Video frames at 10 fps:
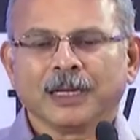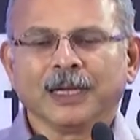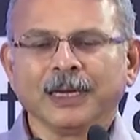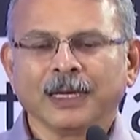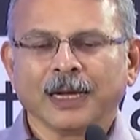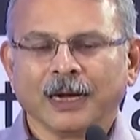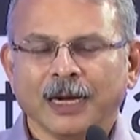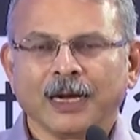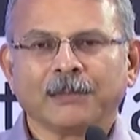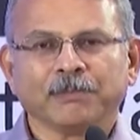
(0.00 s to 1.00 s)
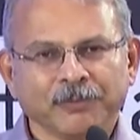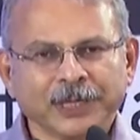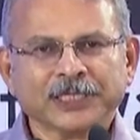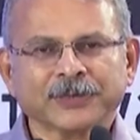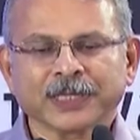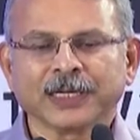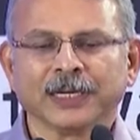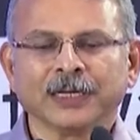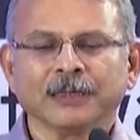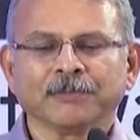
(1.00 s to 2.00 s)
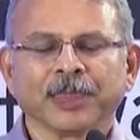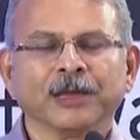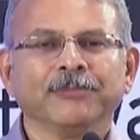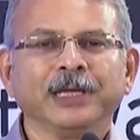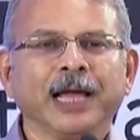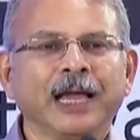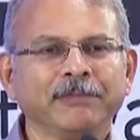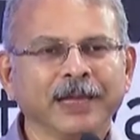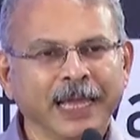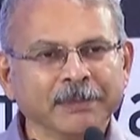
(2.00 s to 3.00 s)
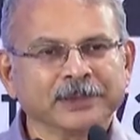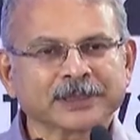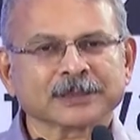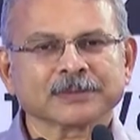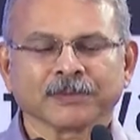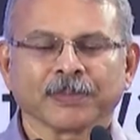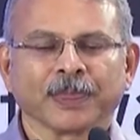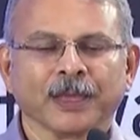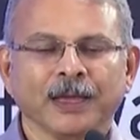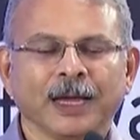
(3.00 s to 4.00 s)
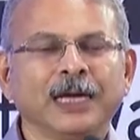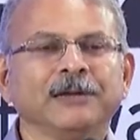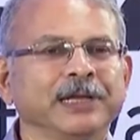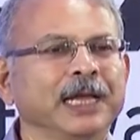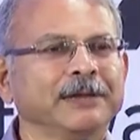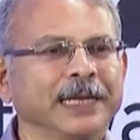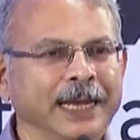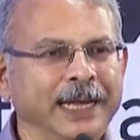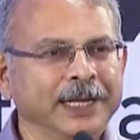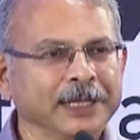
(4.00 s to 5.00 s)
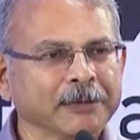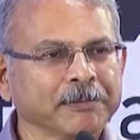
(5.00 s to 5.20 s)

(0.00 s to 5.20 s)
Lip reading: In Bhubaneswar here, we have AIIMS and we have an IIT.